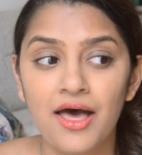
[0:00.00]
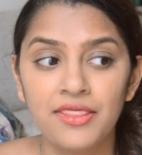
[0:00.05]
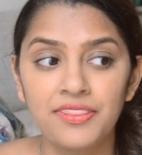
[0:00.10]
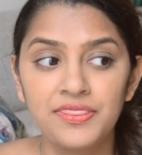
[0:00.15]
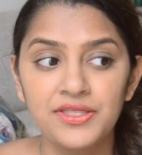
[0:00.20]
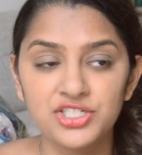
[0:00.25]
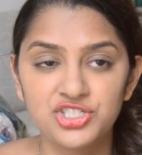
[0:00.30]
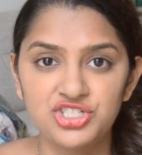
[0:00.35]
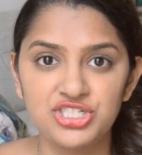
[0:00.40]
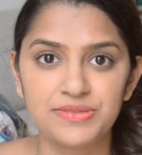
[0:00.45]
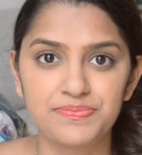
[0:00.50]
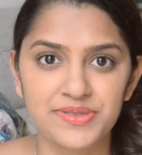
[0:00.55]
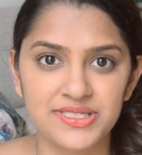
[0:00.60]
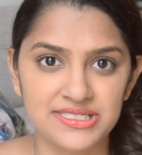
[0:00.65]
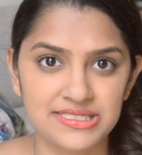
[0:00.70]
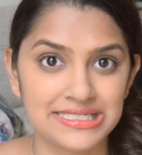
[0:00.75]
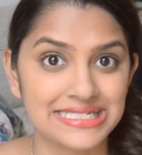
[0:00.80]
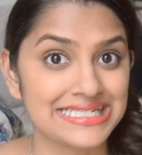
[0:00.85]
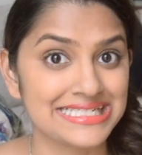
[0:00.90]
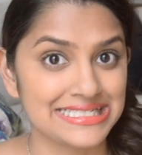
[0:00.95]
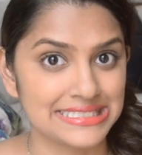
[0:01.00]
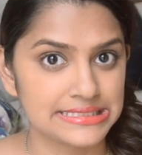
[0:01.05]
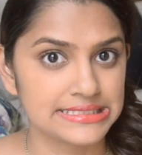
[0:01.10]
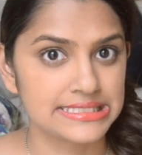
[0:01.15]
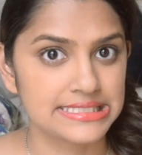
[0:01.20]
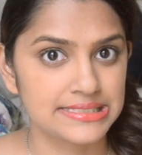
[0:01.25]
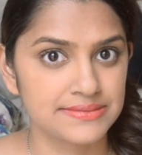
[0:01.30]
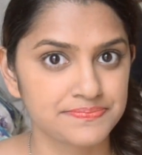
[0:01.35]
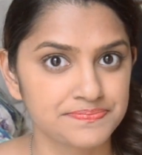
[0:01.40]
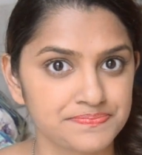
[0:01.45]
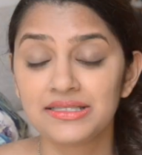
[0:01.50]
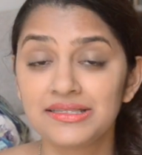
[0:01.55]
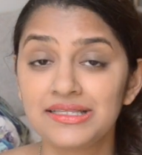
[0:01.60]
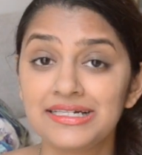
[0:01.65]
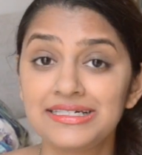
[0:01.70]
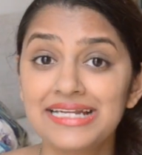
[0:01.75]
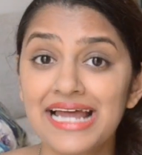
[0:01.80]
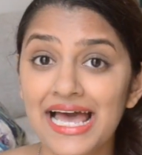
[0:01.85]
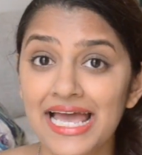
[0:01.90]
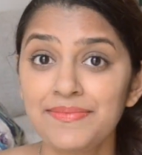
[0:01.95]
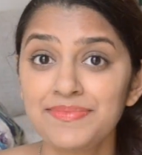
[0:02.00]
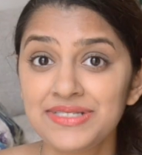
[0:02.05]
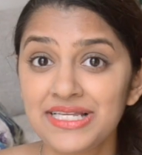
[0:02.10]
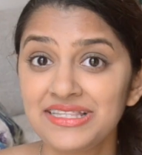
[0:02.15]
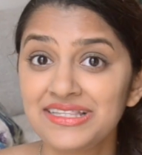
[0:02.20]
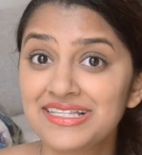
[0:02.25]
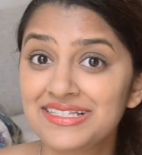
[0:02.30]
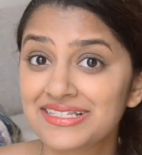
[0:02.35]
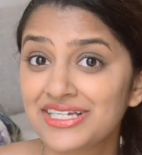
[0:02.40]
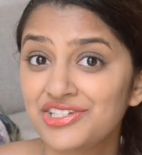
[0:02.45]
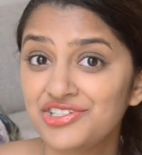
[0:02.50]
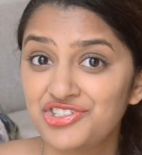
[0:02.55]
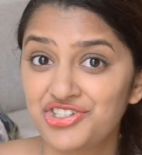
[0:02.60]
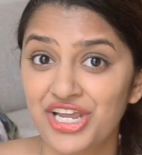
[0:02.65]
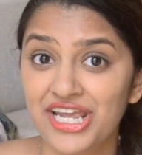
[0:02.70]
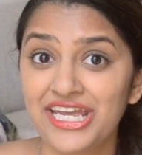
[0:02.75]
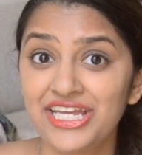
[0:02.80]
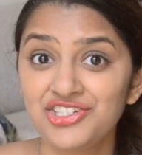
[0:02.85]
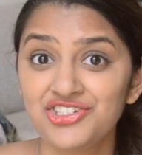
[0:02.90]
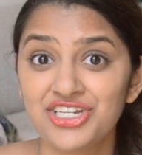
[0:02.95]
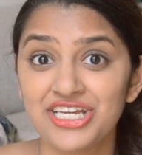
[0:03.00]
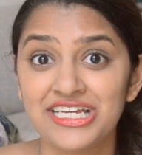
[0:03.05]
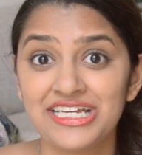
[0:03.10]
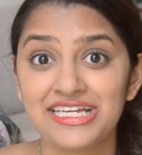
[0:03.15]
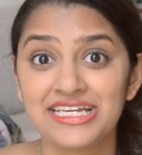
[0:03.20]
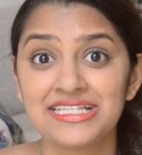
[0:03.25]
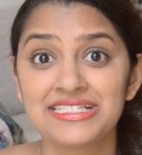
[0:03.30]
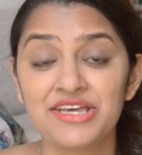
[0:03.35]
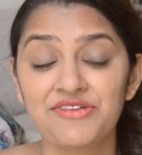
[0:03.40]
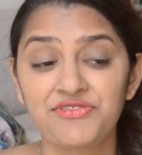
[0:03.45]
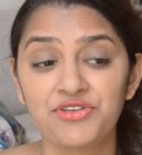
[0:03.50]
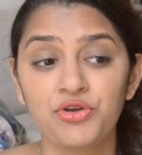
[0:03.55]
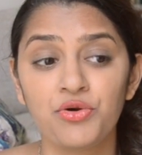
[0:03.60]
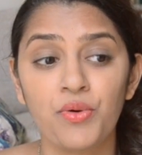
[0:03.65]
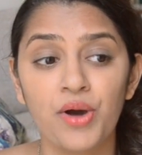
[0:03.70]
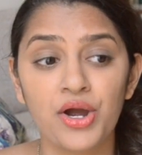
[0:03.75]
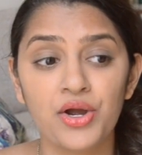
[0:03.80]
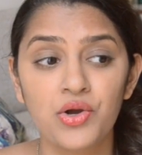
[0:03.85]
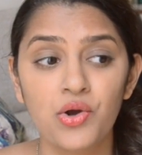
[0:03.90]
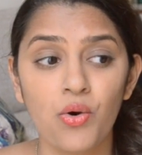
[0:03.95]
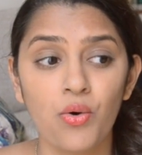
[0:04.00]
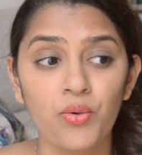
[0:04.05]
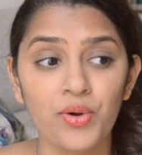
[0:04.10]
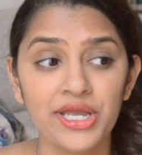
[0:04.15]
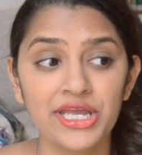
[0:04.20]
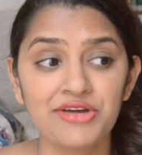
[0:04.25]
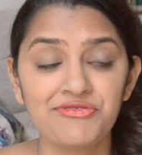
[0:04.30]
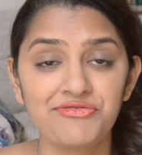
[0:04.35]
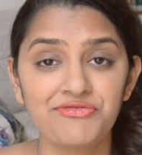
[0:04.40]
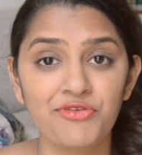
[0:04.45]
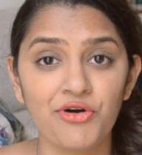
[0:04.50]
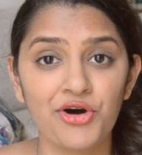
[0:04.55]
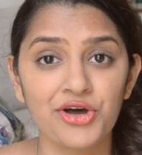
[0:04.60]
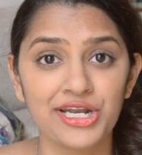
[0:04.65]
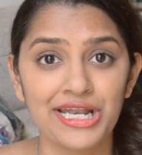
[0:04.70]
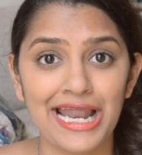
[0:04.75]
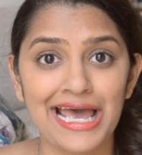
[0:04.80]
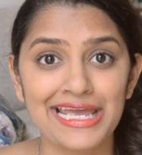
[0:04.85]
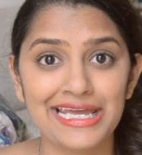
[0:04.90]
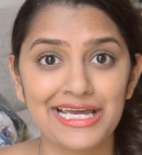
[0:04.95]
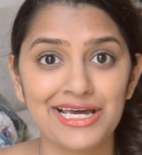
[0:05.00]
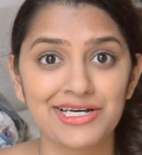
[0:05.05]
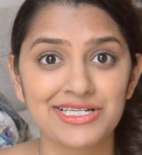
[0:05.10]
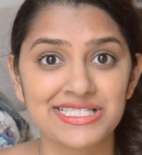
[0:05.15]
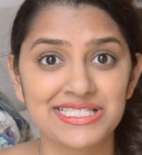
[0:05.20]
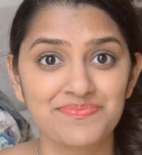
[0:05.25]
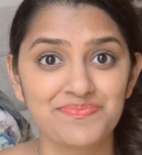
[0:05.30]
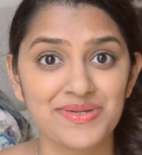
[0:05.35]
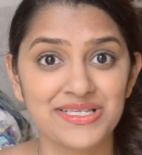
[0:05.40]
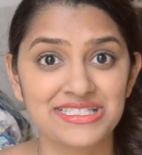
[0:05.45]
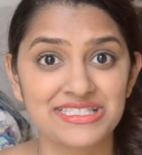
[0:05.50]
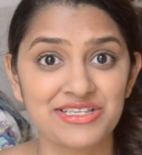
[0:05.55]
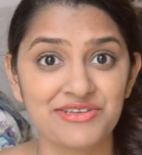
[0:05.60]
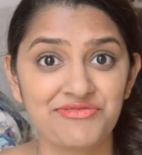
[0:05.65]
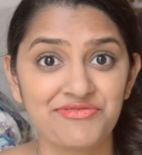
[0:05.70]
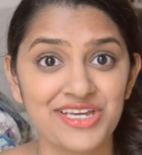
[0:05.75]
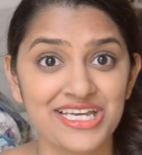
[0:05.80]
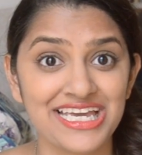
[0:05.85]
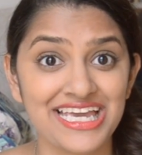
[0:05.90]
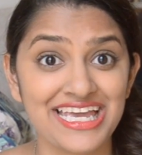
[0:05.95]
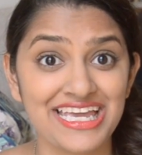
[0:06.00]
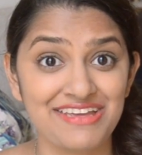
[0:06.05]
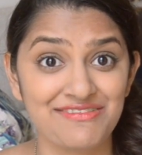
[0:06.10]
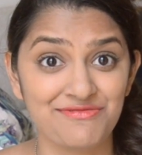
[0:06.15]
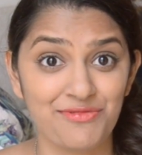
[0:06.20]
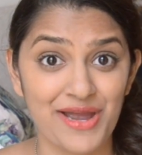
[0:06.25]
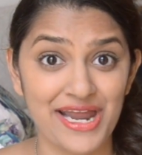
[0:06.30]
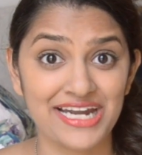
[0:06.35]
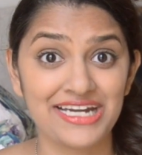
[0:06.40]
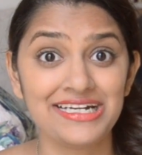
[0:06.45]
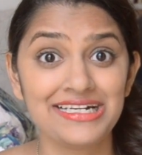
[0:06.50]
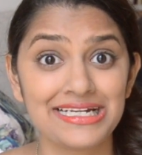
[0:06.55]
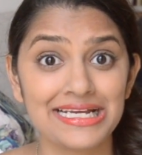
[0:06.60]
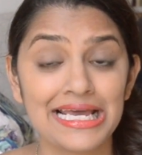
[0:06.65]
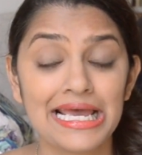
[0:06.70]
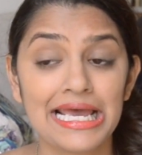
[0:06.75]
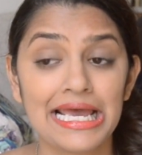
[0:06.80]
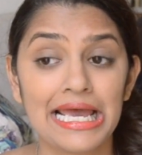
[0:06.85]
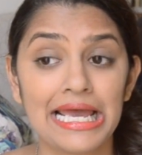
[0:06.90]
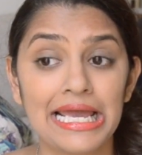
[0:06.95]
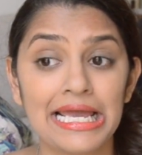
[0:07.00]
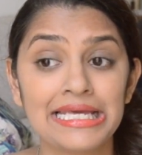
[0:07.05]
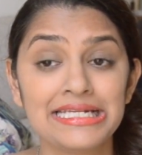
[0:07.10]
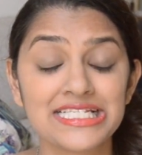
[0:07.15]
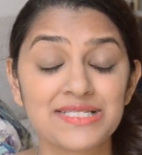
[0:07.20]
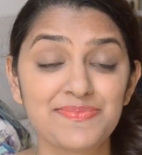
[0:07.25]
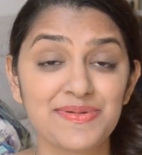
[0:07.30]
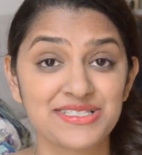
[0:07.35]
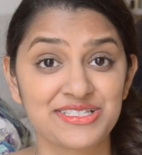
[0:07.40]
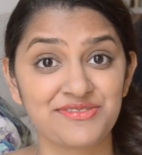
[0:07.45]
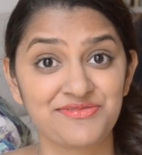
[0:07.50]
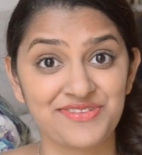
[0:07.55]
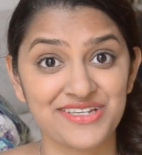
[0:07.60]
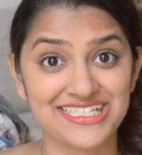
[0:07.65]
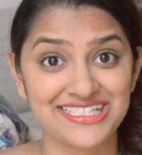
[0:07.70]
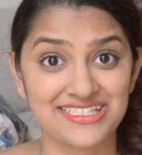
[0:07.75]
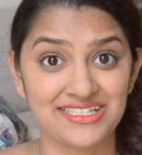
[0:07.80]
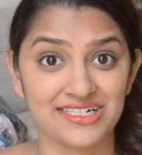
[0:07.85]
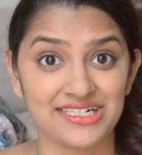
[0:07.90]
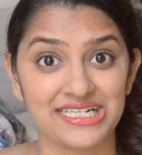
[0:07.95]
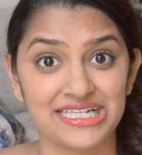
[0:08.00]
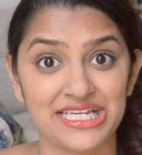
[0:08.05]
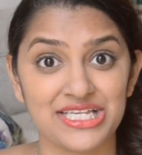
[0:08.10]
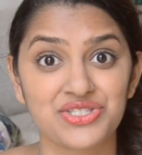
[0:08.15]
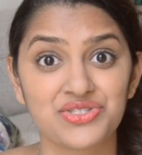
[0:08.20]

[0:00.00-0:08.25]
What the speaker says: the cheapest deals. The times that this can change is if you are going for like a specific event in a specific city.